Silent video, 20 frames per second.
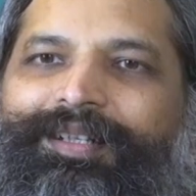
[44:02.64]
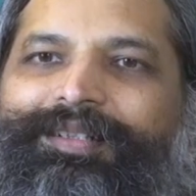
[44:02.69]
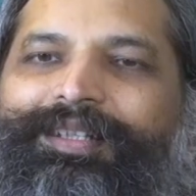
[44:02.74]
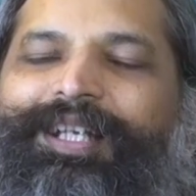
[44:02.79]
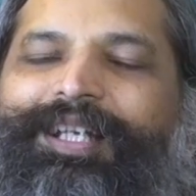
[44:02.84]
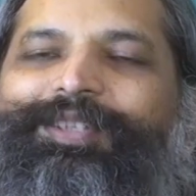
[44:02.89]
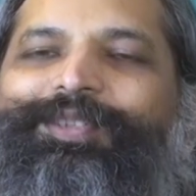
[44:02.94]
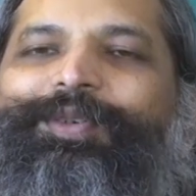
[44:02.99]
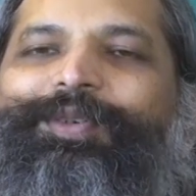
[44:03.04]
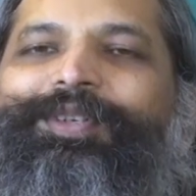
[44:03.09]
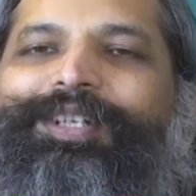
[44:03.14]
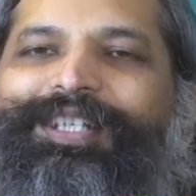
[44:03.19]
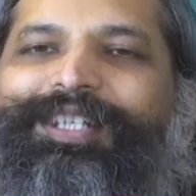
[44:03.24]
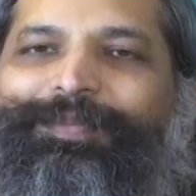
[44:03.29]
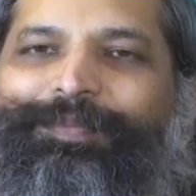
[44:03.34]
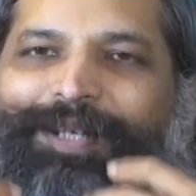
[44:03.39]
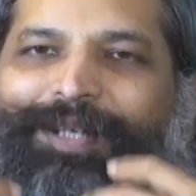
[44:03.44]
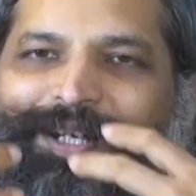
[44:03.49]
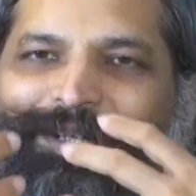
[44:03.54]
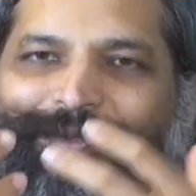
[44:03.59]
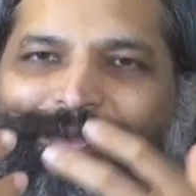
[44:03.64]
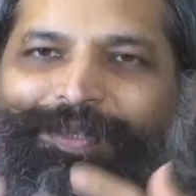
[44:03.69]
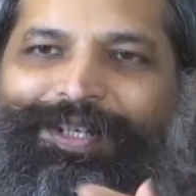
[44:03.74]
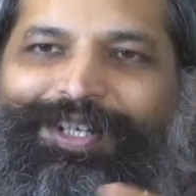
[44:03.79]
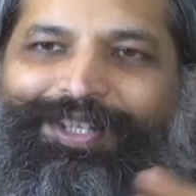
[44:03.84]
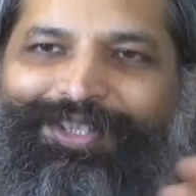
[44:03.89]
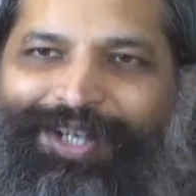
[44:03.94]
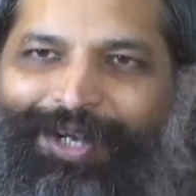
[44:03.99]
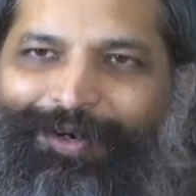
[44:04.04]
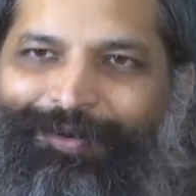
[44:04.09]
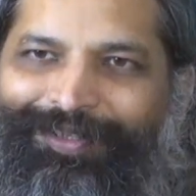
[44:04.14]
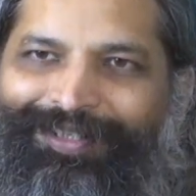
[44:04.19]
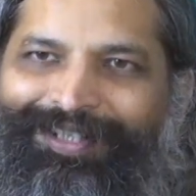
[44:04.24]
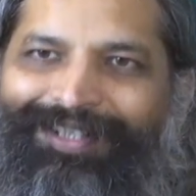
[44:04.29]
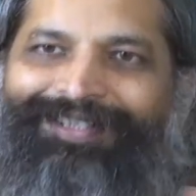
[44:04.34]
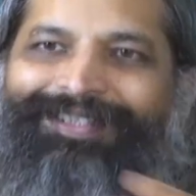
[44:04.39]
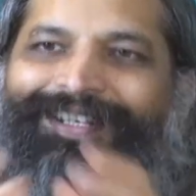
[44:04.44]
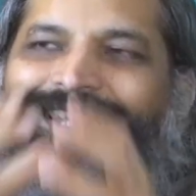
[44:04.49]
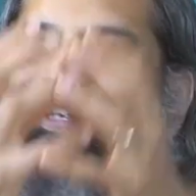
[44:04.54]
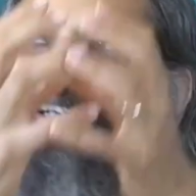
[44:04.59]
they are so desperate to reach out
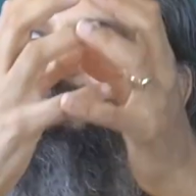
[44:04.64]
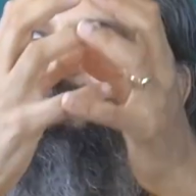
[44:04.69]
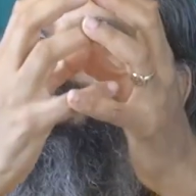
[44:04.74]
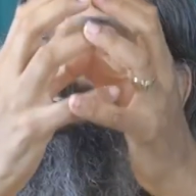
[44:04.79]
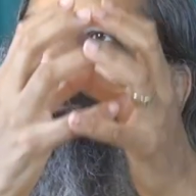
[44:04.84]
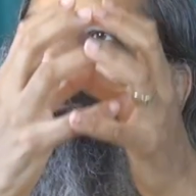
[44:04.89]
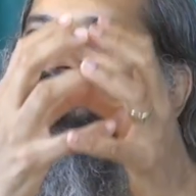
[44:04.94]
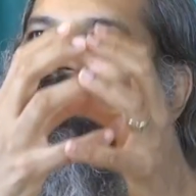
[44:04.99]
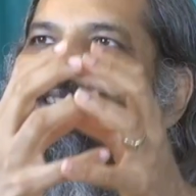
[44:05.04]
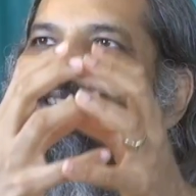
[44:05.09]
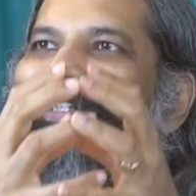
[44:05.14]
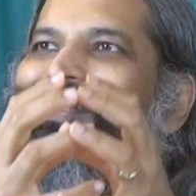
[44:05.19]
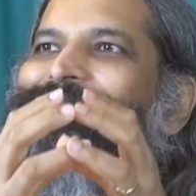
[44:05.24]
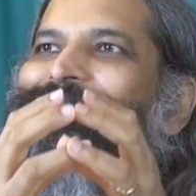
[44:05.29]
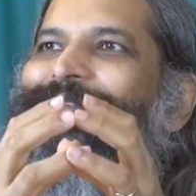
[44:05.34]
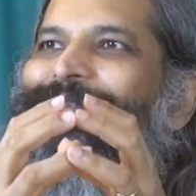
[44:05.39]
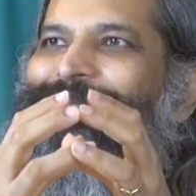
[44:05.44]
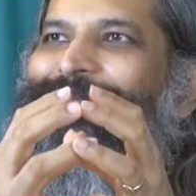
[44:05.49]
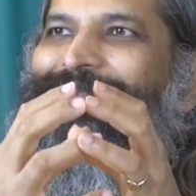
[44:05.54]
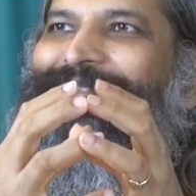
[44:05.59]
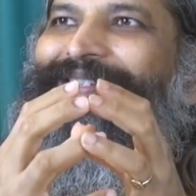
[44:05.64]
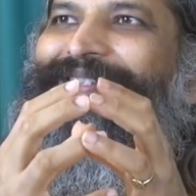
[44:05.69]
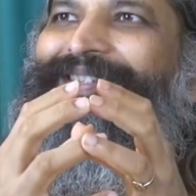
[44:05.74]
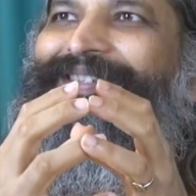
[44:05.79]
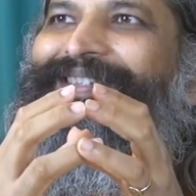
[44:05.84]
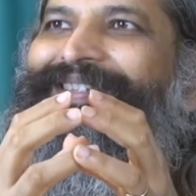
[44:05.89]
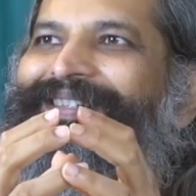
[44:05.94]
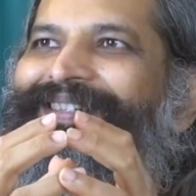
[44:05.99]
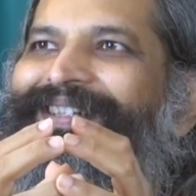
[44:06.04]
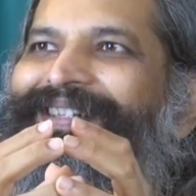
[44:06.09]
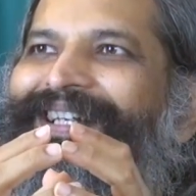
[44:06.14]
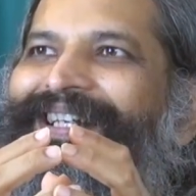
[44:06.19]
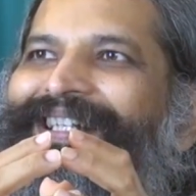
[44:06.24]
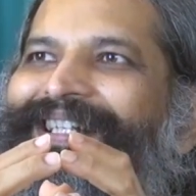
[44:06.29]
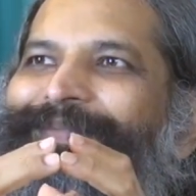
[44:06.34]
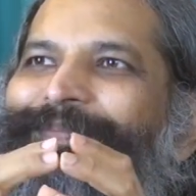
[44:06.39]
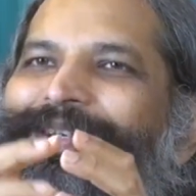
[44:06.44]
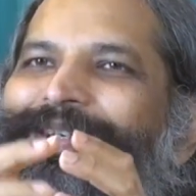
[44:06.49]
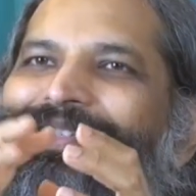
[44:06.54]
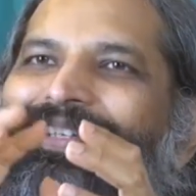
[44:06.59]
that suddenly a community forms and
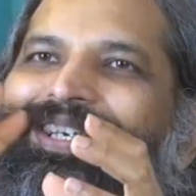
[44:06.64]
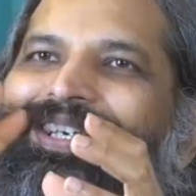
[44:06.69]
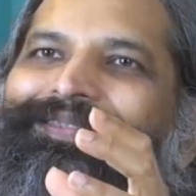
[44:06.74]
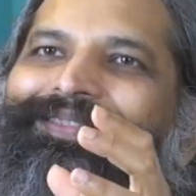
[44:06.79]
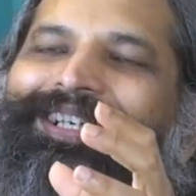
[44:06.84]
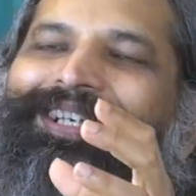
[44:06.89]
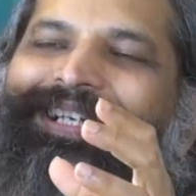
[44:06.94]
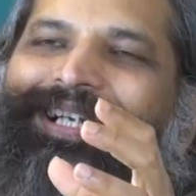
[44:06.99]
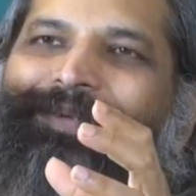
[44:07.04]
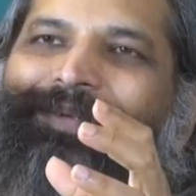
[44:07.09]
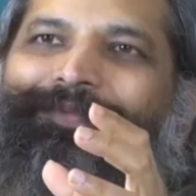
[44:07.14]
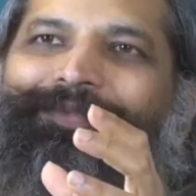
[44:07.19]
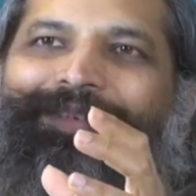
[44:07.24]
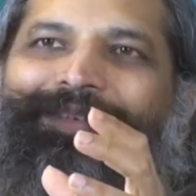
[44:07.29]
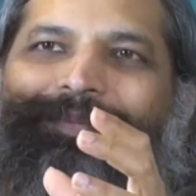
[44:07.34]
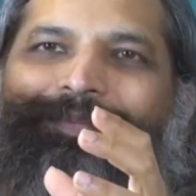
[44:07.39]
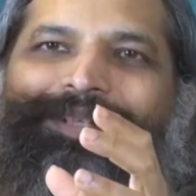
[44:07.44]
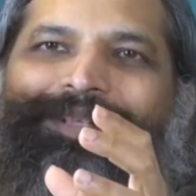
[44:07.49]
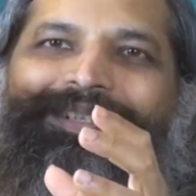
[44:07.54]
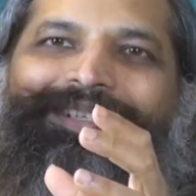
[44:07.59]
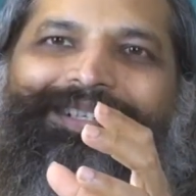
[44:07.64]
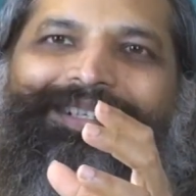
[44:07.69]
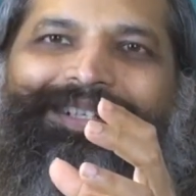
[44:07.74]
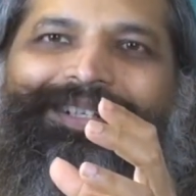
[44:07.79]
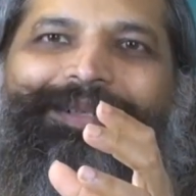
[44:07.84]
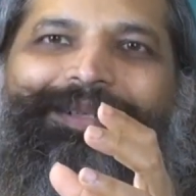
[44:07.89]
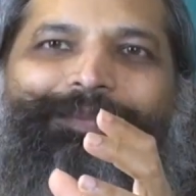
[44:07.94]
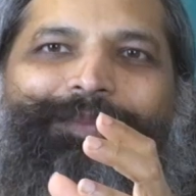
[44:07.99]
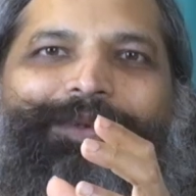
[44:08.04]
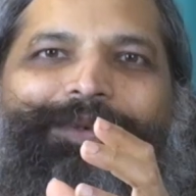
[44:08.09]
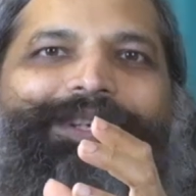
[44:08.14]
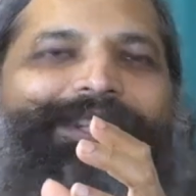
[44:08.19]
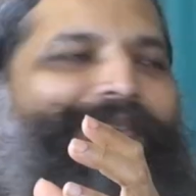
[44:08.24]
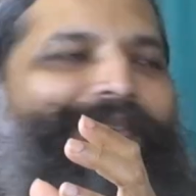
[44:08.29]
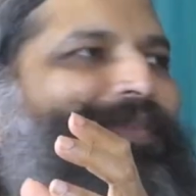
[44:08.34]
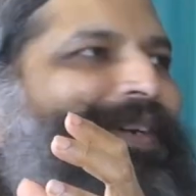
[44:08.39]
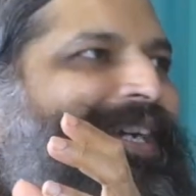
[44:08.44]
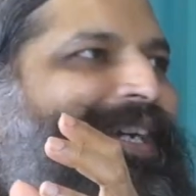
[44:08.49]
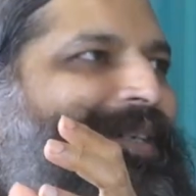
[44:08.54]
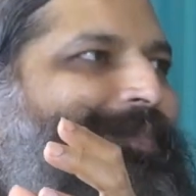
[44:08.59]
especially if they come from a more
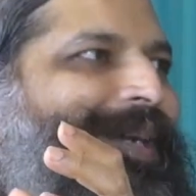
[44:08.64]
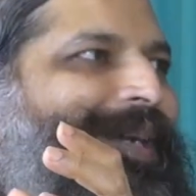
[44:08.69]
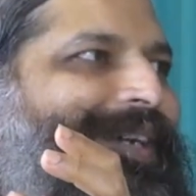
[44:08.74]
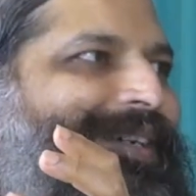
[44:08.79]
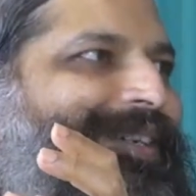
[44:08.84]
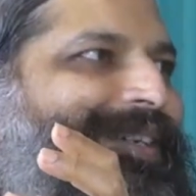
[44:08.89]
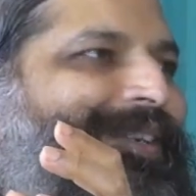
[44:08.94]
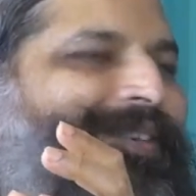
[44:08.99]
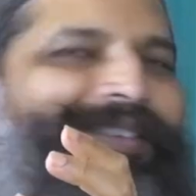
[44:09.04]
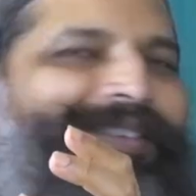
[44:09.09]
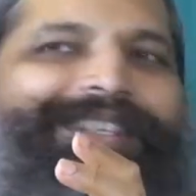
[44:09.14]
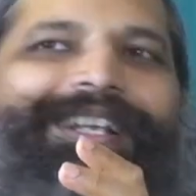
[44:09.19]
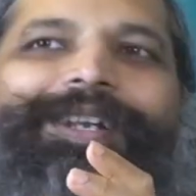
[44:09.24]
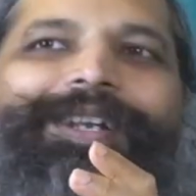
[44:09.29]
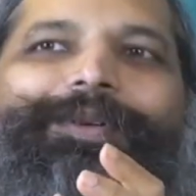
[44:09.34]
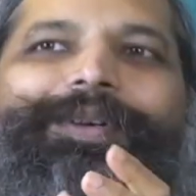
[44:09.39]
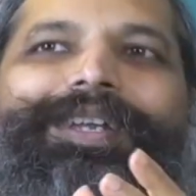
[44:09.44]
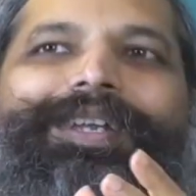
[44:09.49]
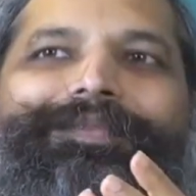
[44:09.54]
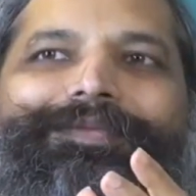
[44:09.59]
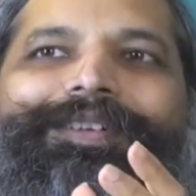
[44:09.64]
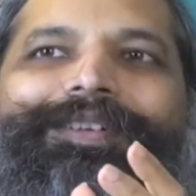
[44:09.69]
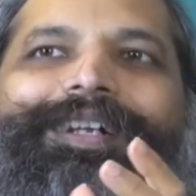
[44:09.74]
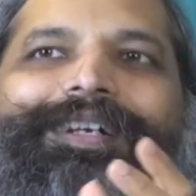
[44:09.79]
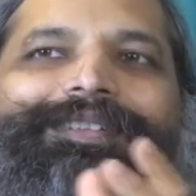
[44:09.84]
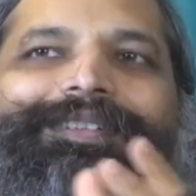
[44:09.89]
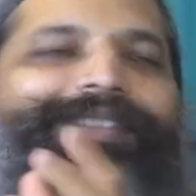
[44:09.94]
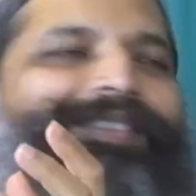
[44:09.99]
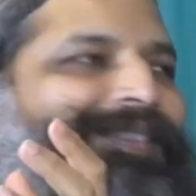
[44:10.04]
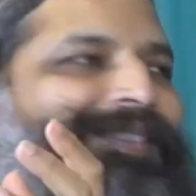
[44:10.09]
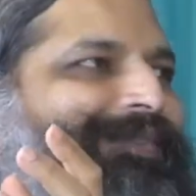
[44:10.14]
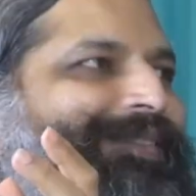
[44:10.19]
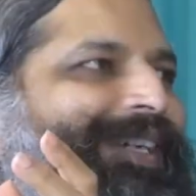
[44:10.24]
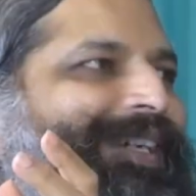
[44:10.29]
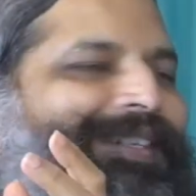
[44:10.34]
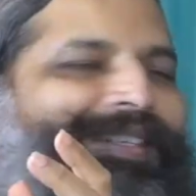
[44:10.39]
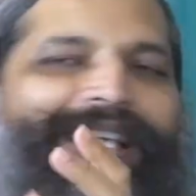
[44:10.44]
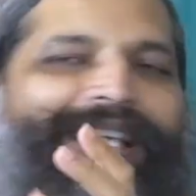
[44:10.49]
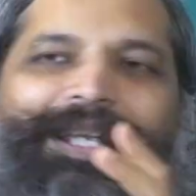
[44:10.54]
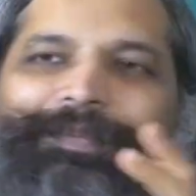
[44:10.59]
refined background they're looking for others of
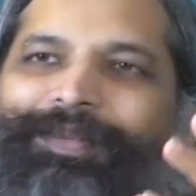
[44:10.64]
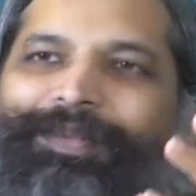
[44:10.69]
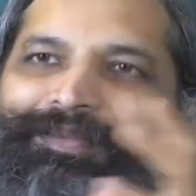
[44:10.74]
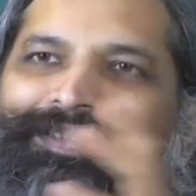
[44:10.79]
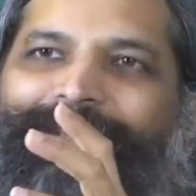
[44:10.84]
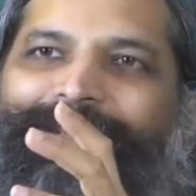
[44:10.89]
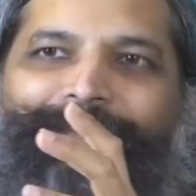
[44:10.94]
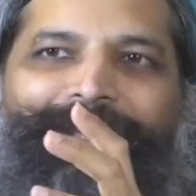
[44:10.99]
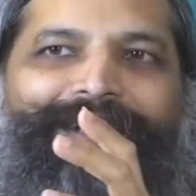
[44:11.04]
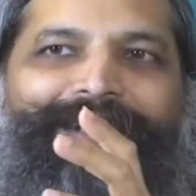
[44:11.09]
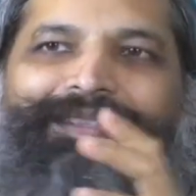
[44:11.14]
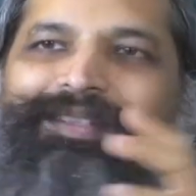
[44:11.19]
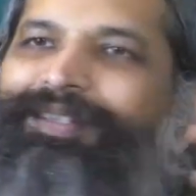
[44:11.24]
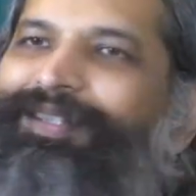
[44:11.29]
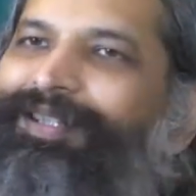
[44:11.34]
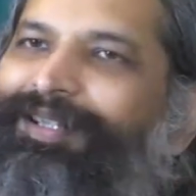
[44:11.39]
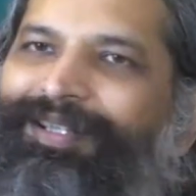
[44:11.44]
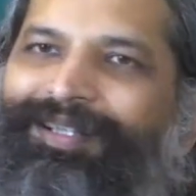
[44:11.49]
that type if they meet